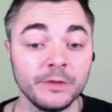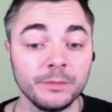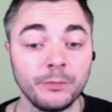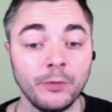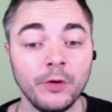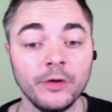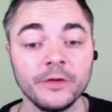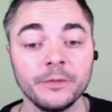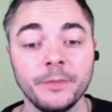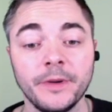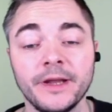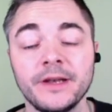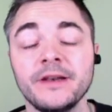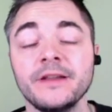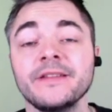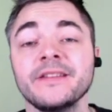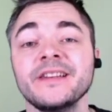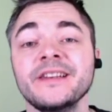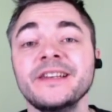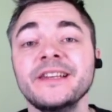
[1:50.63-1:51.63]
boss
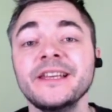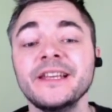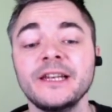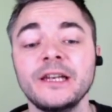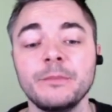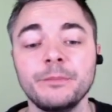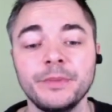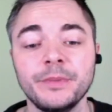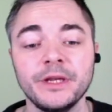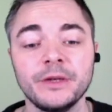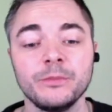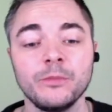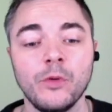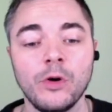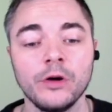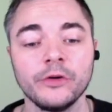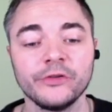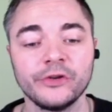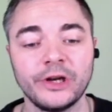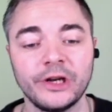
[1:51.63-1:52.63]
battle is a little bit
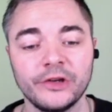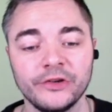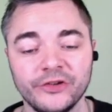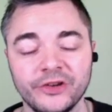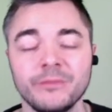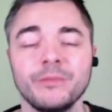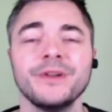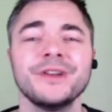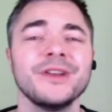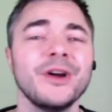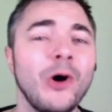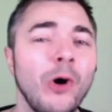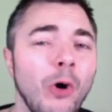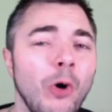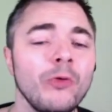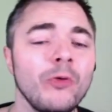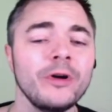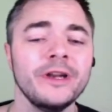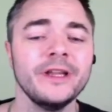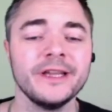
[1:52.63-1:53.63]
more challenging, but
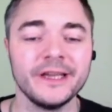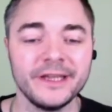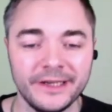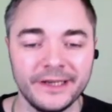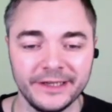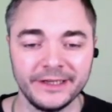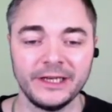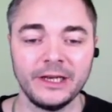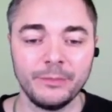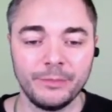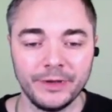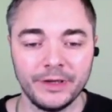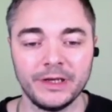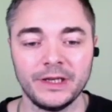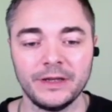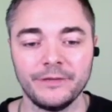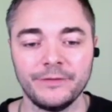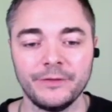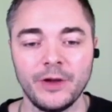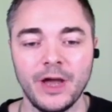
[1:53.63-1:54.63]
only a little
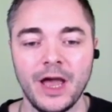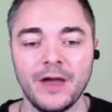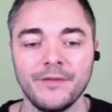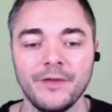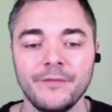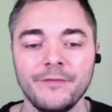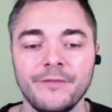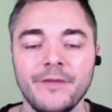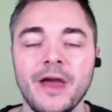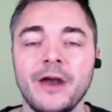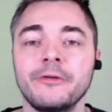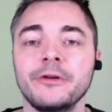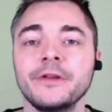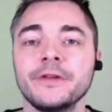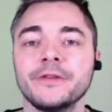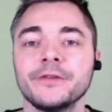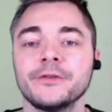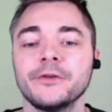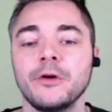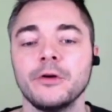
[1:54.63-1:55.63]
bit if you have a very
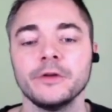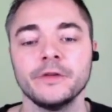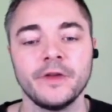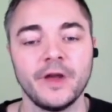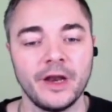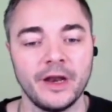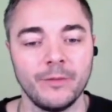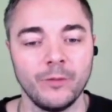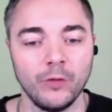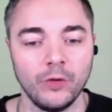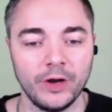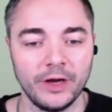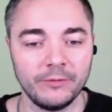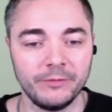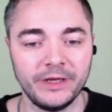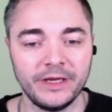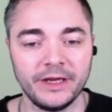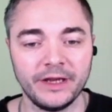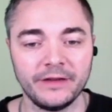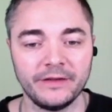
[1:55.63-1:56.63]
strong Thana Moh. And
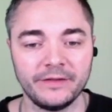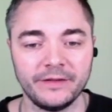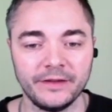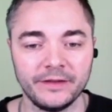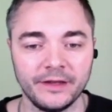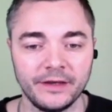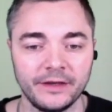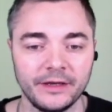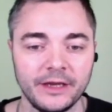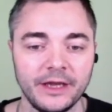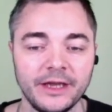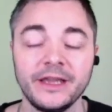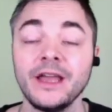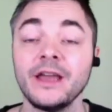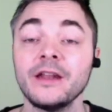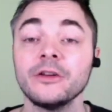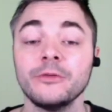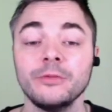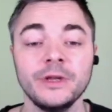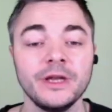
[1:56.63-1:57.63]
we can see that here.
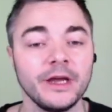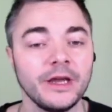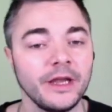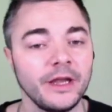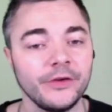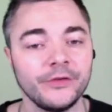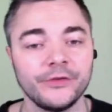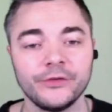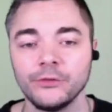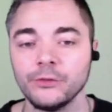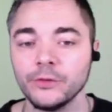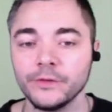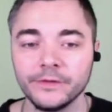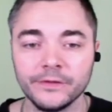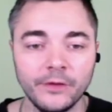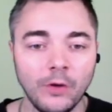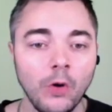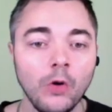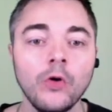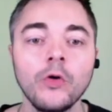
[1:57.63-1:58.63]
Again, Queen Akeshru is
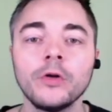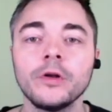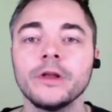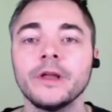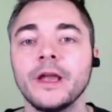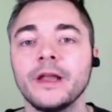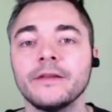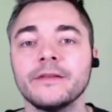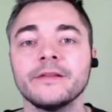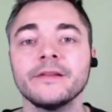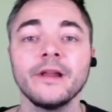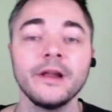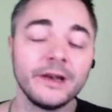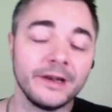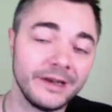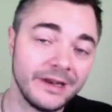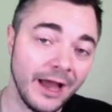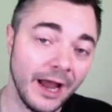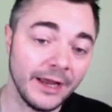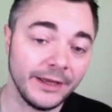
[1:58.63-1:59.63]
so good against
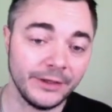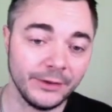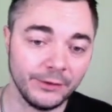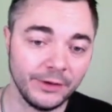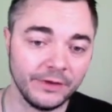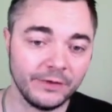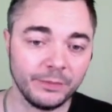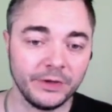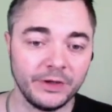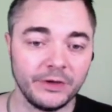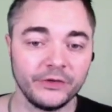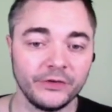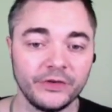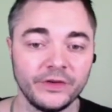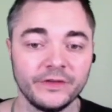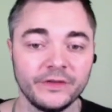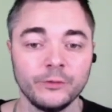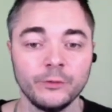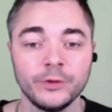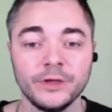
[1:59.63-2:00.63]
light units because
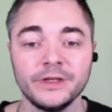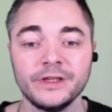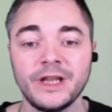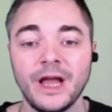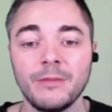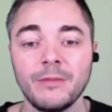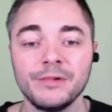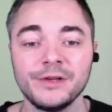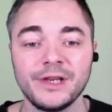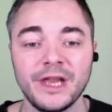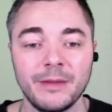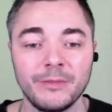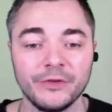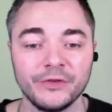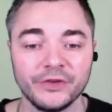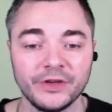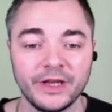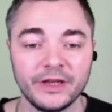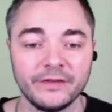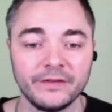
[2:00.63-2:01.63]
she's doing double
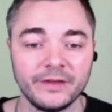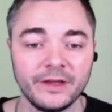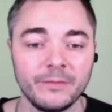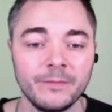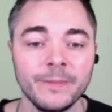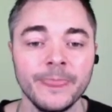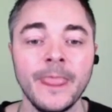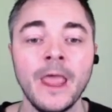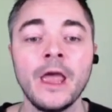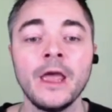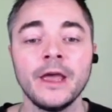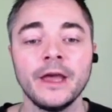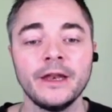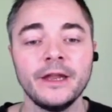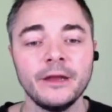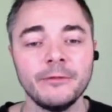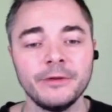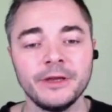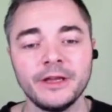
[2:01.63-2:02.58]
damage against them. And here we